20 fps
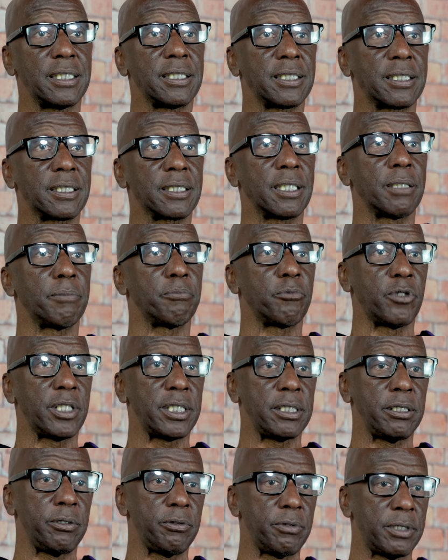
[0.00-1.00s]
is something where
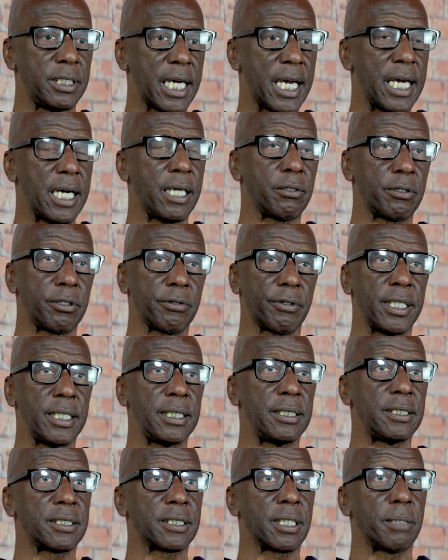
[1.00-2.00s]
you
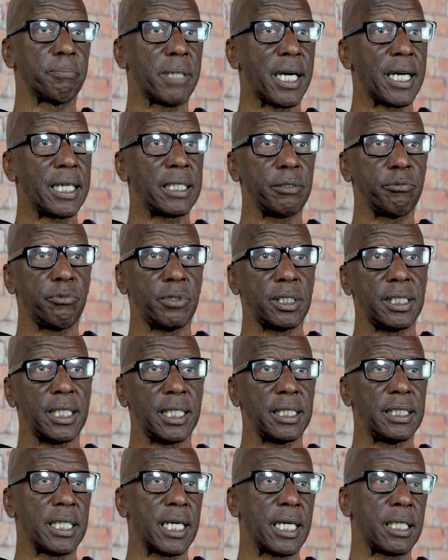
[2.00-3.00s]
downgrading somebody when
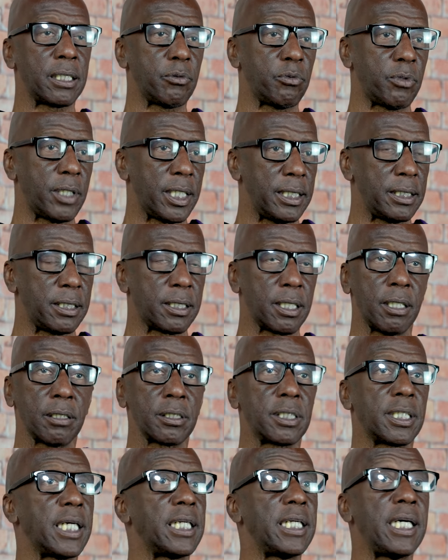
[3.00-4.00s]
they not away
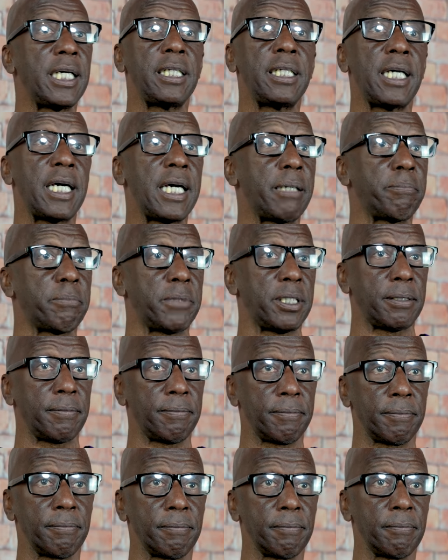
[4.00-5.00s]
talk. That ain't happening.
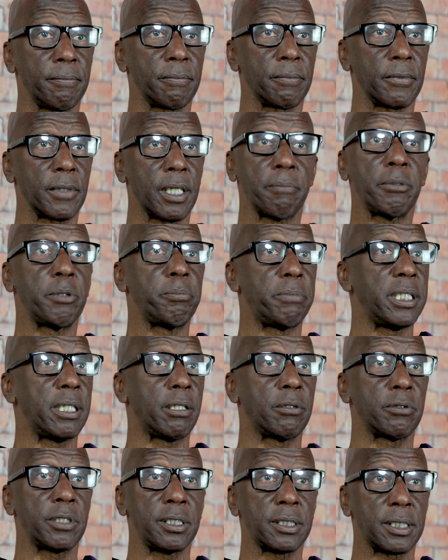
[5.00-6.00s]
I'm gonna be
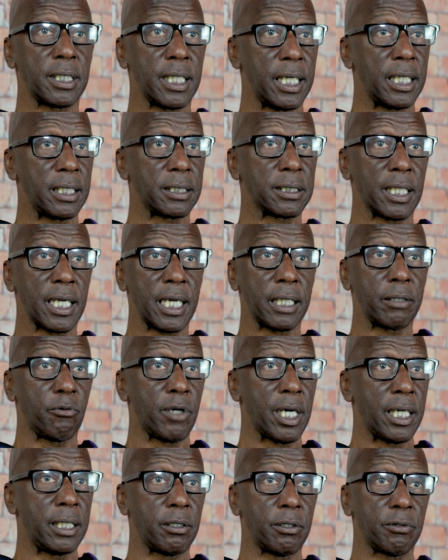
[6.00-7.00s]
on his ass like
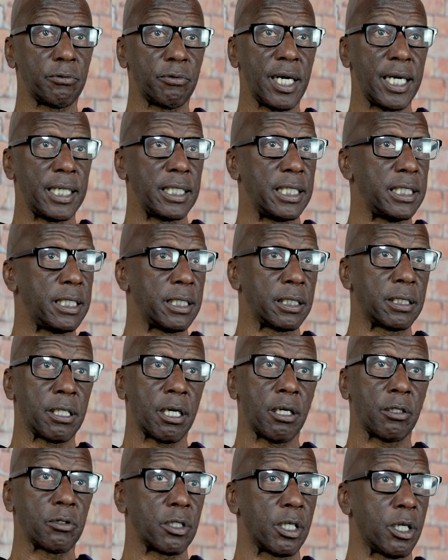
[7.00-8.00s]
white on right. He can
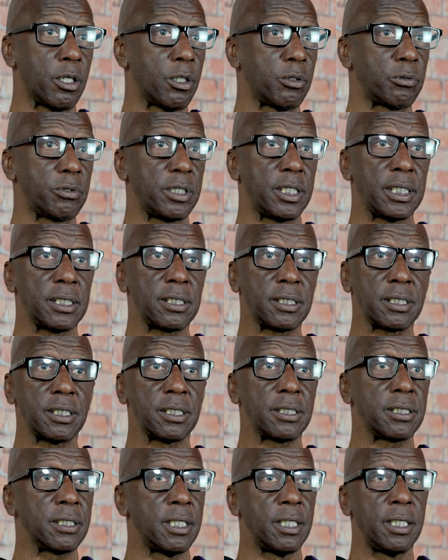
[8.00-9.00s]
talk long
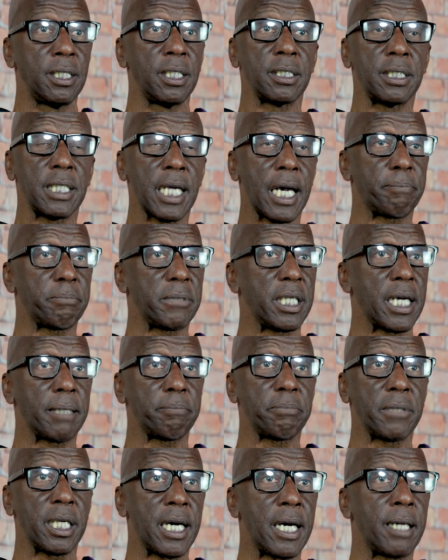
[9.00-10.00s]
distance, yap,
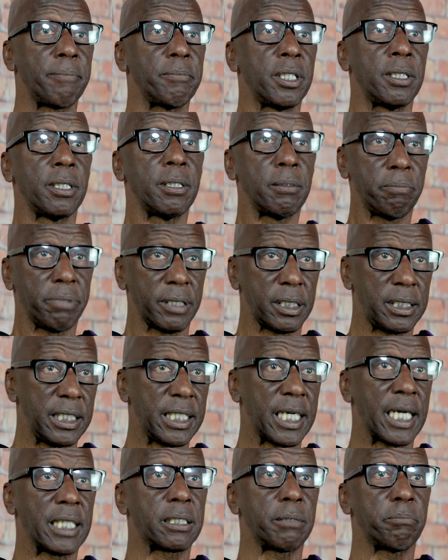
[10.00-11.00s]
yap, yap, but he
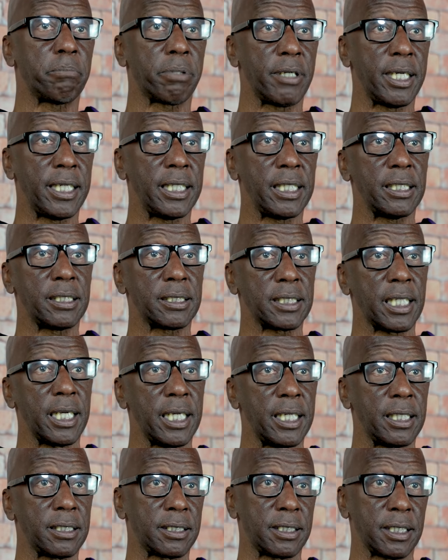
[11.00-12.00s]
got to bring his
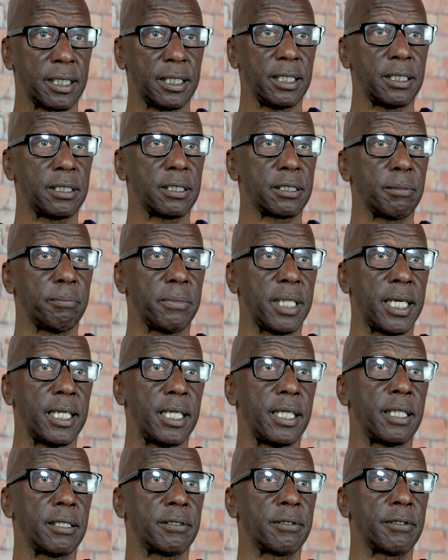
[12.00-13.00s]
ass to get some
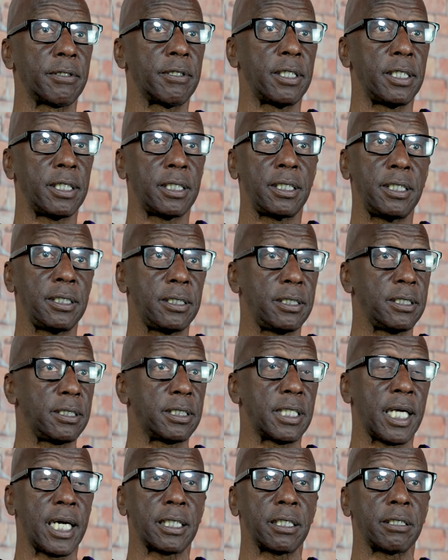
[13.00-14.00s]
ass. And this is
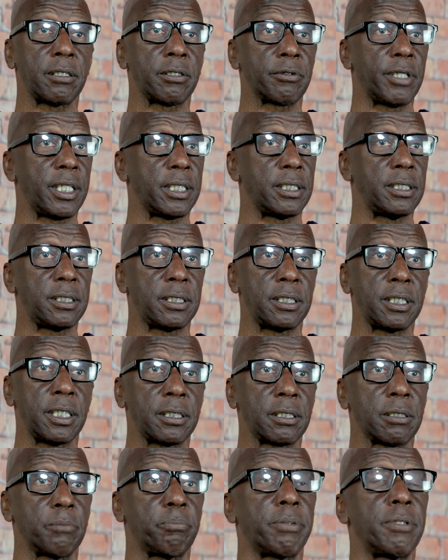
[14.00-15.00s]
not a threat, it's
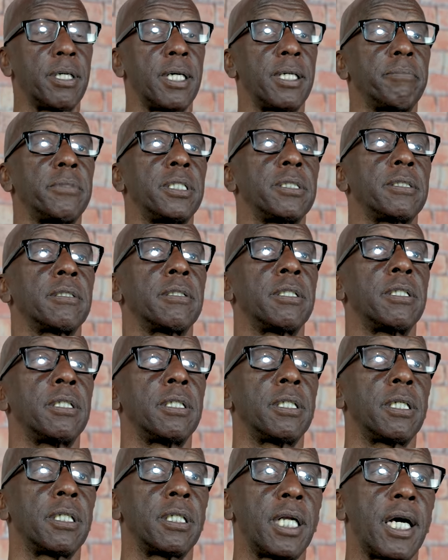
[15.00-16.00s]
just a promise.
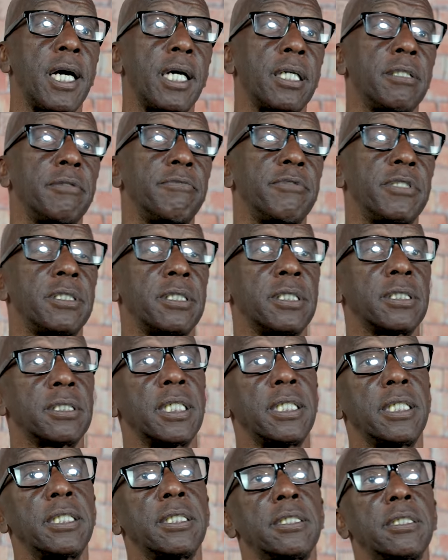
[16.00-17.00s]
A lot of us is
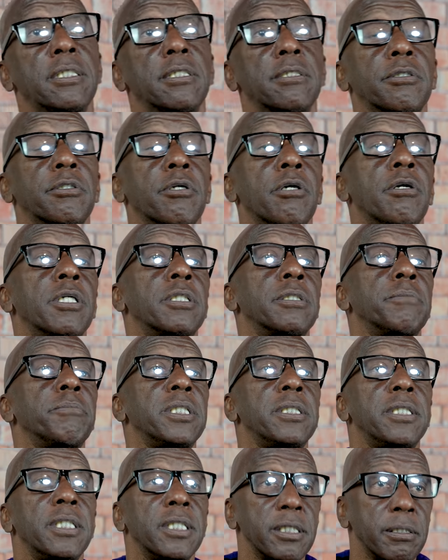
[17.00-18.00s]
headed to stardom.
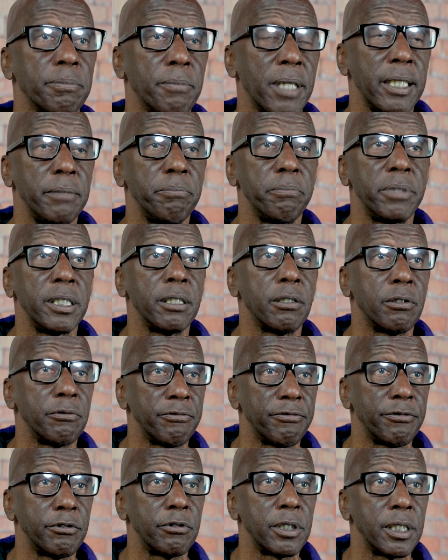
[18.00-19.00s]
It just might be on
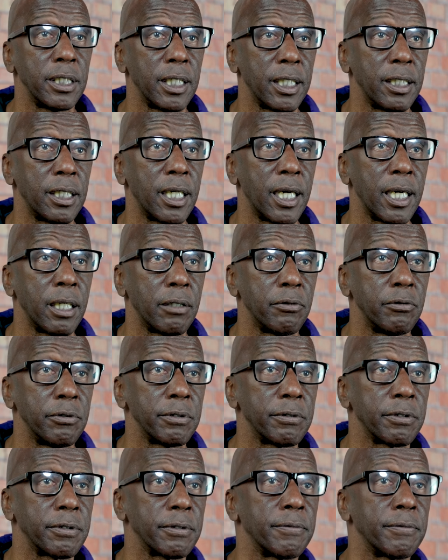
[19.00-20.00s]
48 hours.